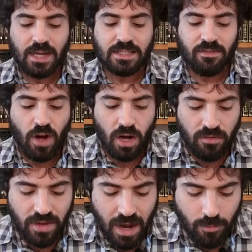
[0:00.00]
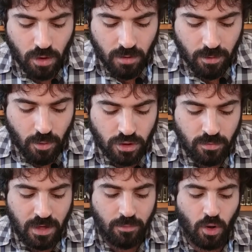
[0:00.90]

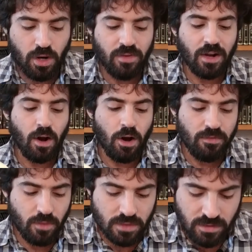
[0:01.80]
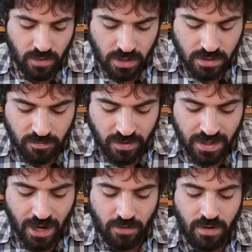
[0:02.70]

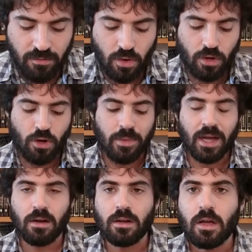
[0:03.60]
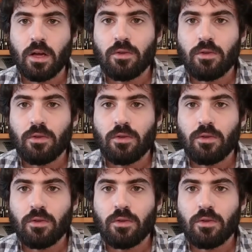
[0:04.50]
Moshe